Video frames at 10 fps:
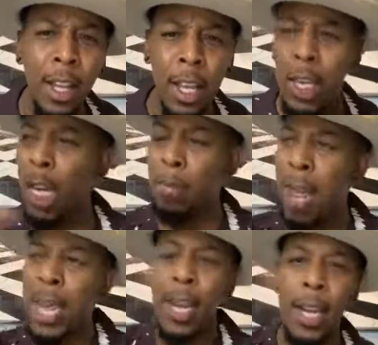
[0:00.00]
He couldn't
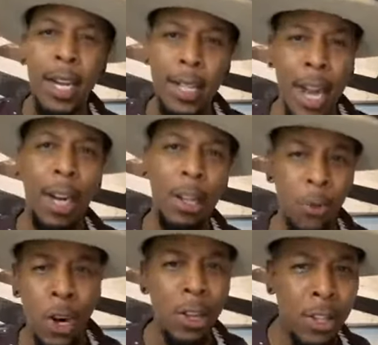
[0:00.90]
make it in the secular
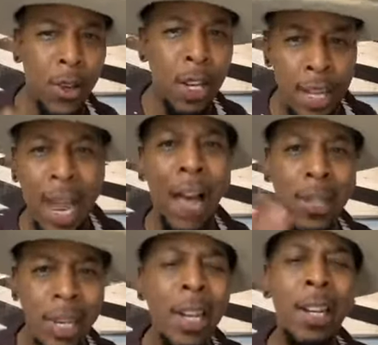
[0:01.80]
world, so he could now
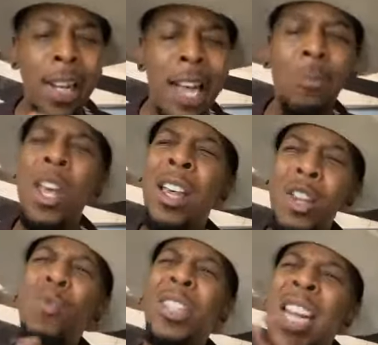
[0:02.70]
is singing the gospel.
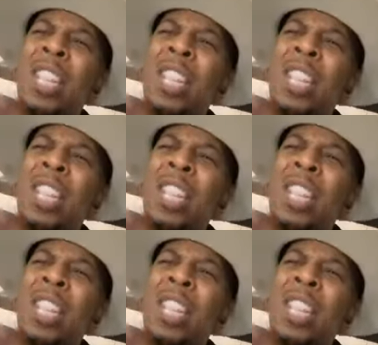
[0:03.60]
You